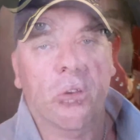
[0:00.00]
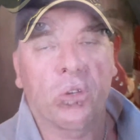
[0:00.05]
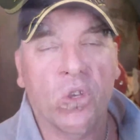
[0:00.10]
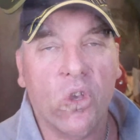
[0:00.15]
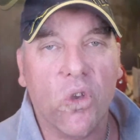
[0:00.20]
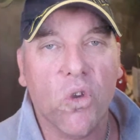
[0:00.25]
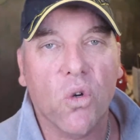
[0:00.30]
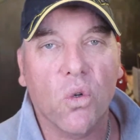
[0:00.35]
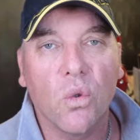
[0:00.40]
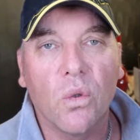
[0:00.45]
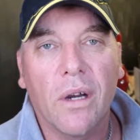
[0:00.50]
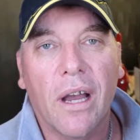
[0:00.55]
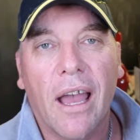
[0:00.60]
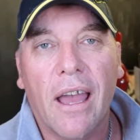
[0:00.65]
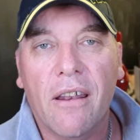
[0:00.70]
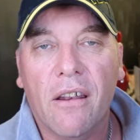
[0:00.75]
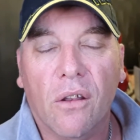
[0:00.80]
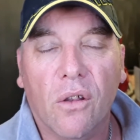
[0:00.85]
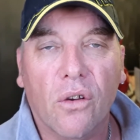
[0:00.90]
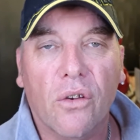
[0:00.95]
Google
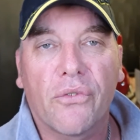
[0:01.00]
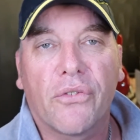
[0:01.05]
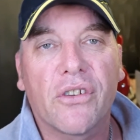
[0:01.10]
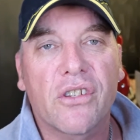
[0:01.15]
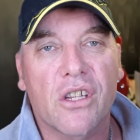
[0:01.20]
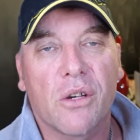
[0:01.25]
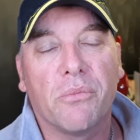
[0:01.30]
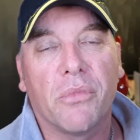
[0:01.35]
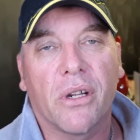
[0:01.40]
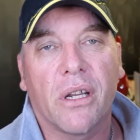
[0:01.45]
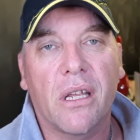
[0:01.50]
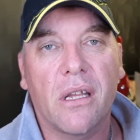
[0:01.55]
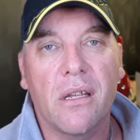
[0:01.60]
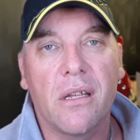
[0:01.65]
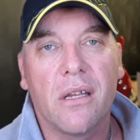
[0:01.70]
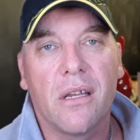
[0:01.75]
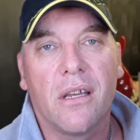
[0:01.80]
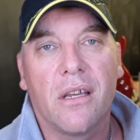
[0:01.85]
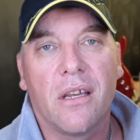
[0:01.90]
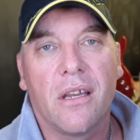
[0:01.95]
and look for somebody
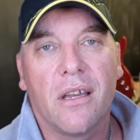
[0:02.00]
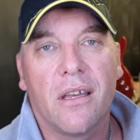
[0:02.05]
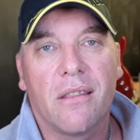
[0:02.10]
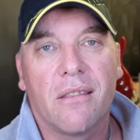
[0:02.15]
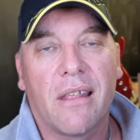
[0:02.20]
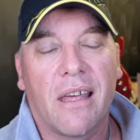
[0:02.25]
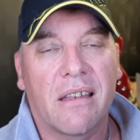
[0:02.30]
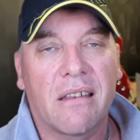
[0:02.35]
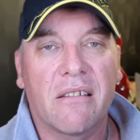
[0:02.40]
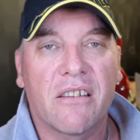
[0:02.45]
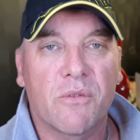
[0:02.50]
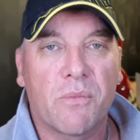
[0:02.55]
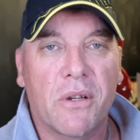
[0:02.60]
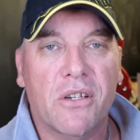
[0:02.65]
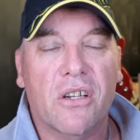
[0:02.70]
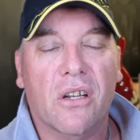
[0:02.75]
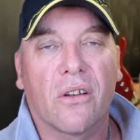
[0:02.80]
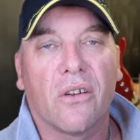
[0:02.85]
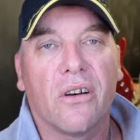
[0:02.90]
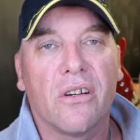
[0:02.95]
that
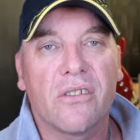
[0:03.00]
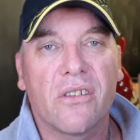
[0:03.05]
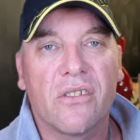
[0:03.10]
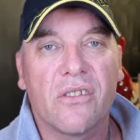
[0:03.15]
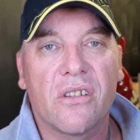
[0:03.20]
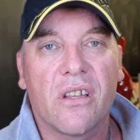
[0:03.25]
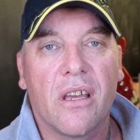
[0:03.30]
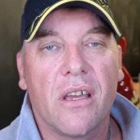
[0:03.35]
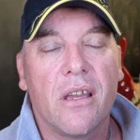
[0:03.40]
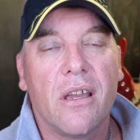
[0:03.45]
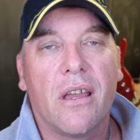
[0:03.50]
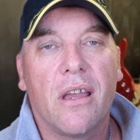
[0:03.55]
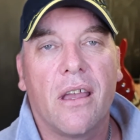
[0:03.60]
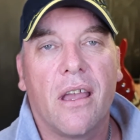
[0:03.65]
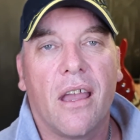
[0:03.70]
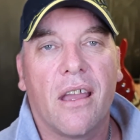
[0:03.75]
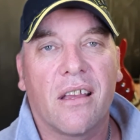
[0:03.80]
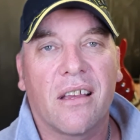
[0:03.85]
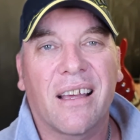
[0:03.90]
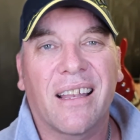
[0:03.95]
specializes
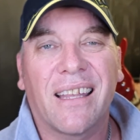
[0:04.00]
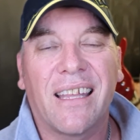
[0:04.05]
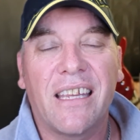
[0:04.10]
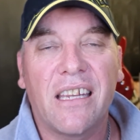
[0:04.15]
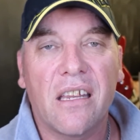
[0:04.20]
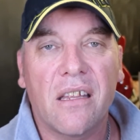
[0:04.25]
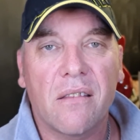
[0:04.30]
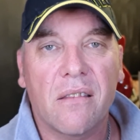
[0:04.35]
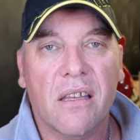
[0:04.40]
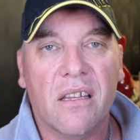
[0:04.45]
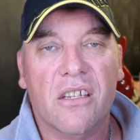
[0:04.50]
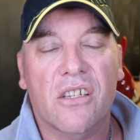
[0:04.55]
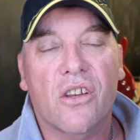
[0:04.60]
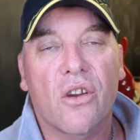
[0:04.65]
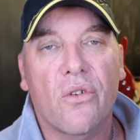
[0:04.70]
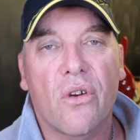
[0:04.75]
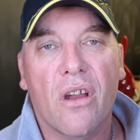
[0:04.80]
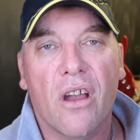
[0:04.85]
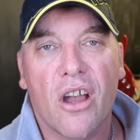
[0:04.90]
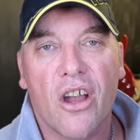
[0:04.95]
in cleaning the
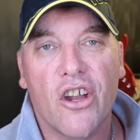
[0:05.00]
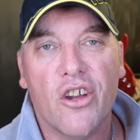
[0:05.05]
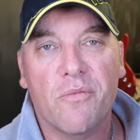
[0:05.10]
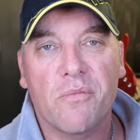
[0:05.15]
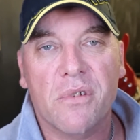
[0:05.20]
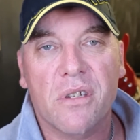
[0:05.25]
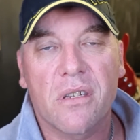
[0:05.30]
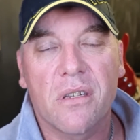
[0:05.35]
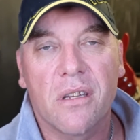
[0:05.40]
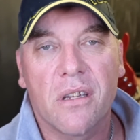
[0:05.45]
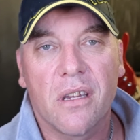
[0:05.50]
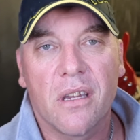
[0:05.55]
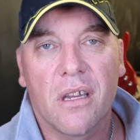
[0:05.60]
exterior homes.